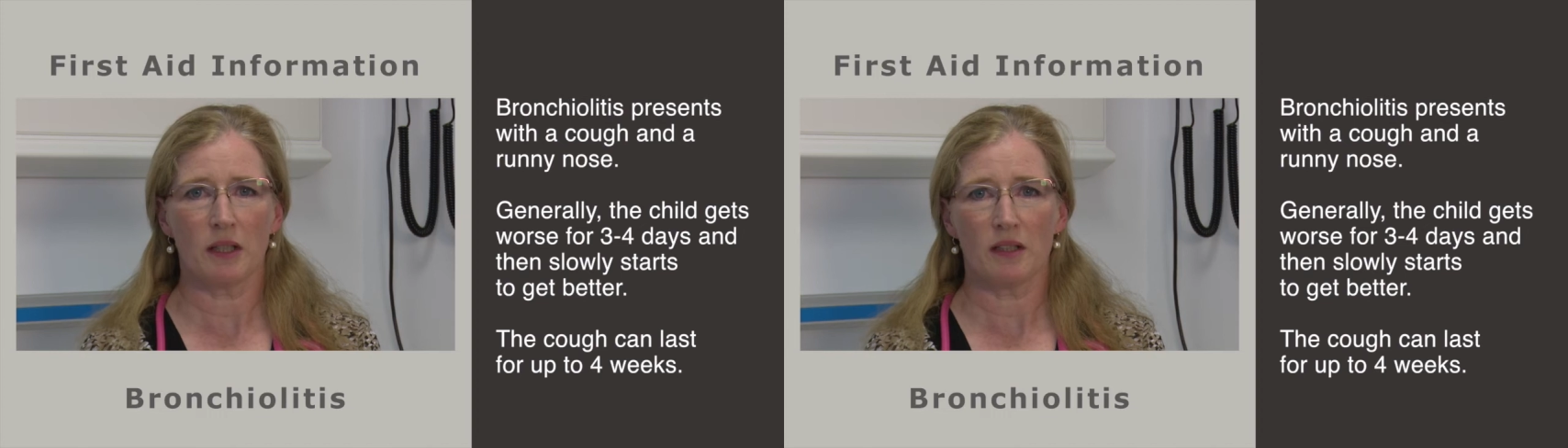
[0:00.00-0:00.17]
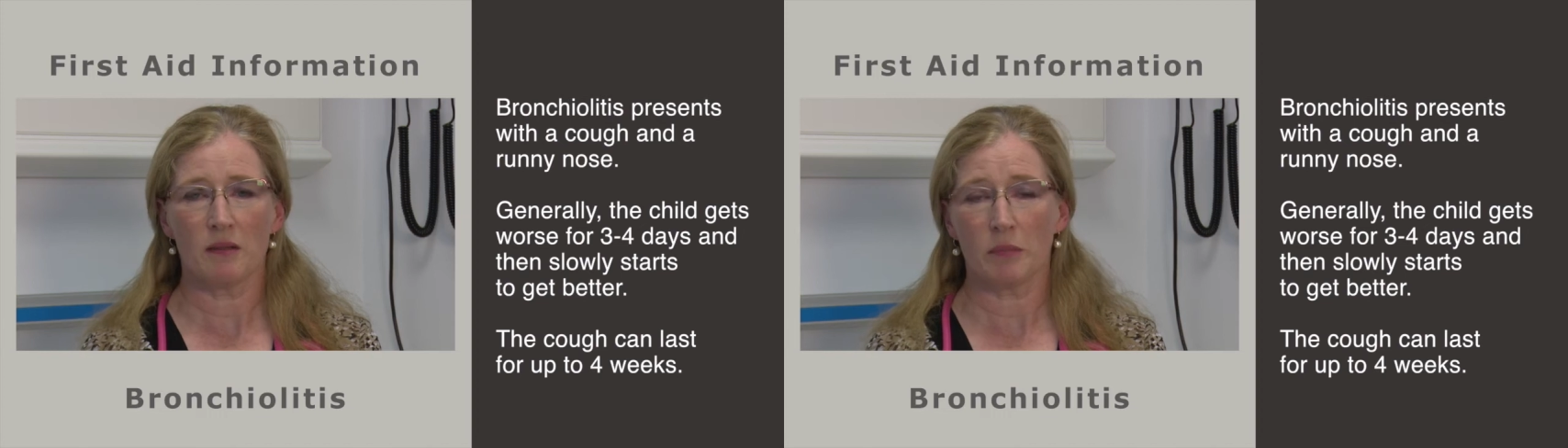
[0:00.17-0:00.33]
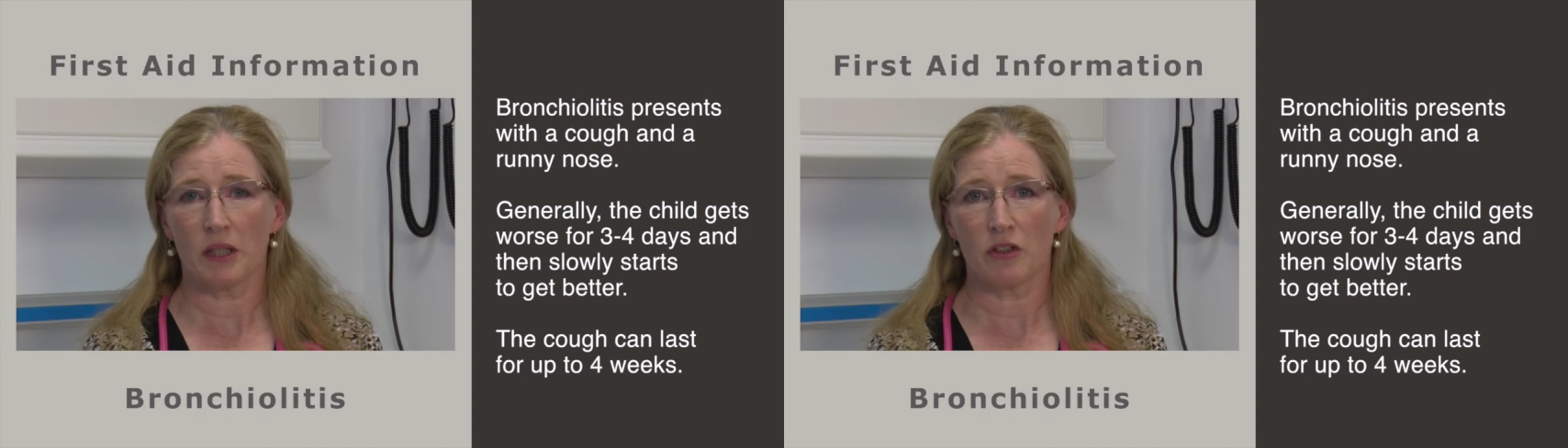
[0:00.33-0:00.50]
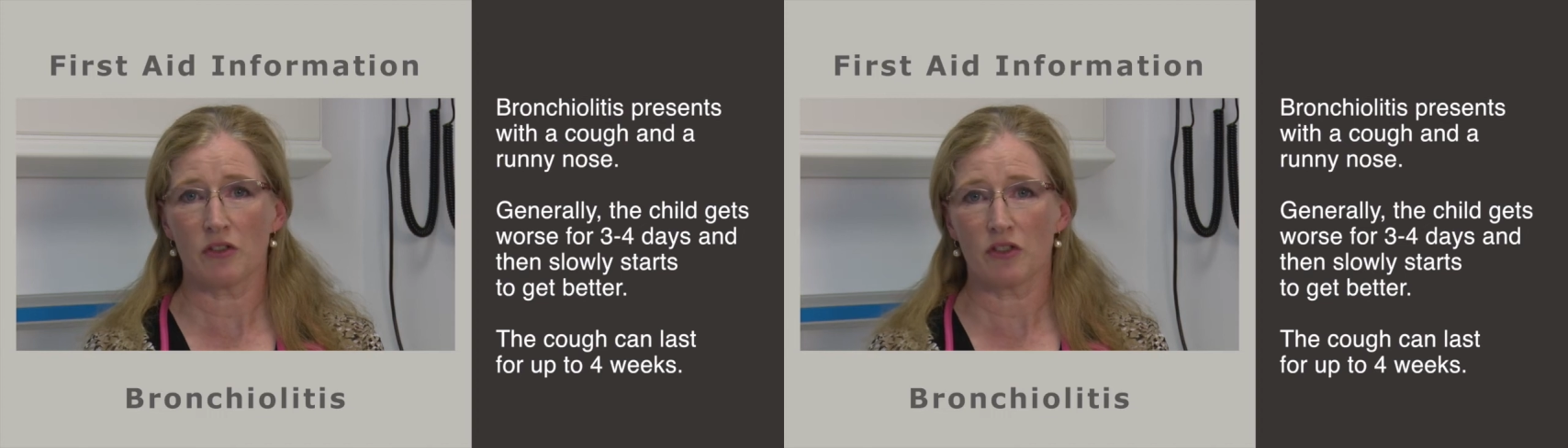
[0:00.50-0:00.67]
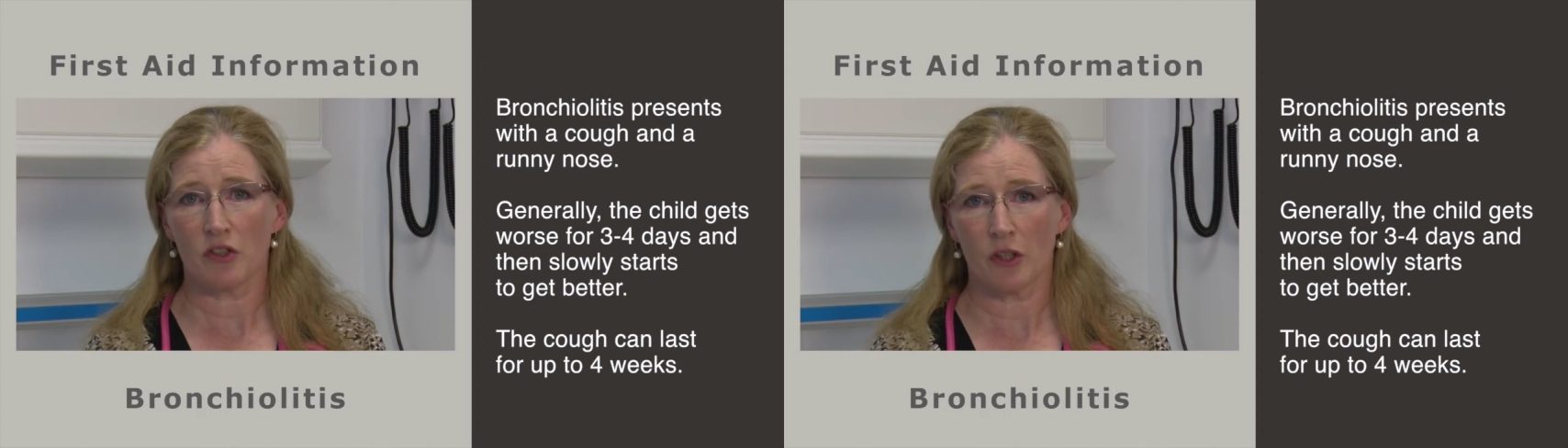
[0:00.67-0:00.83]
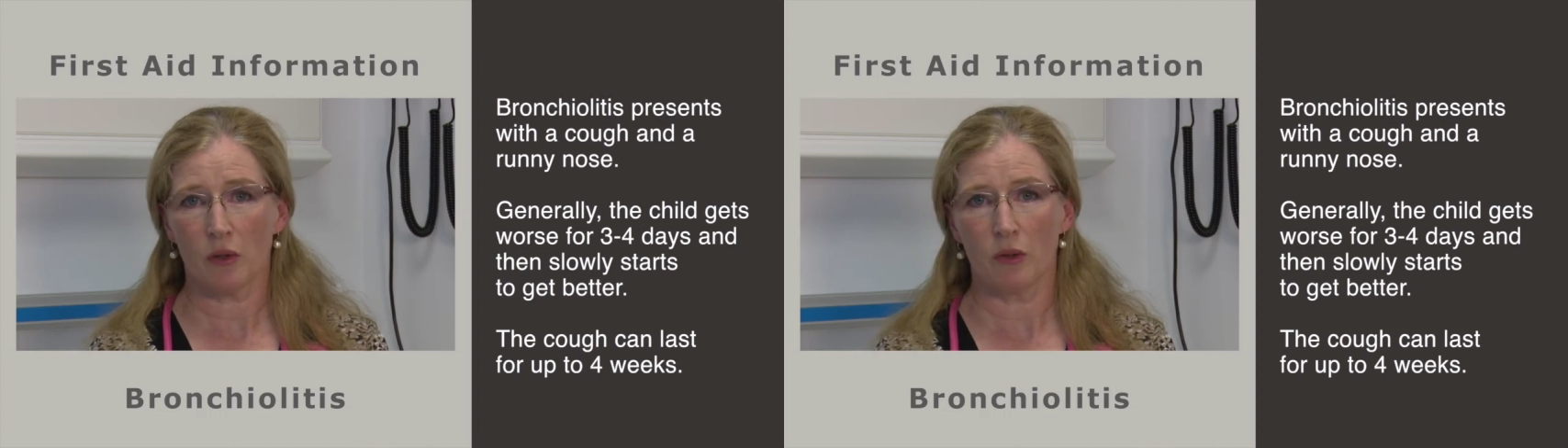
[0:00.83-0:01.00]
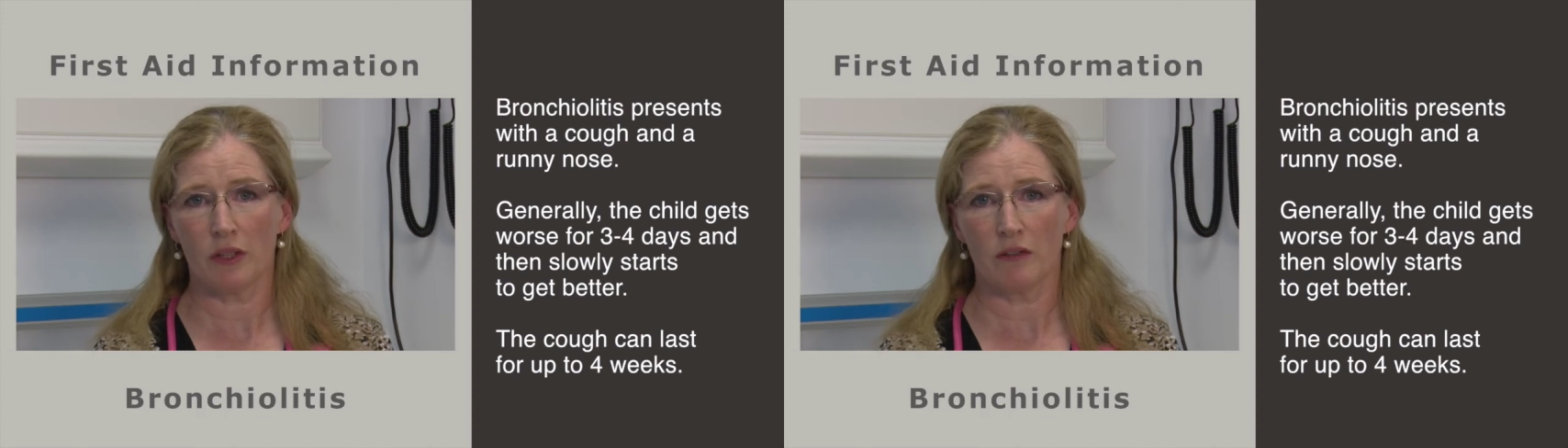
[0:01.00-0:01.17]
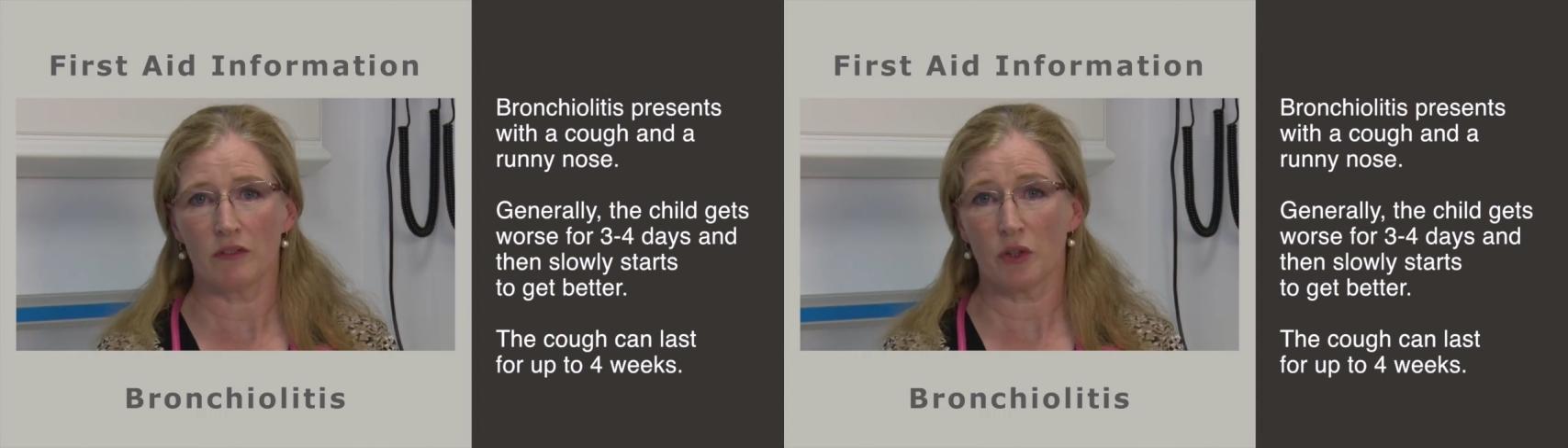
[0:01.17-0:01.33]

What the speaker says: gets better slowly,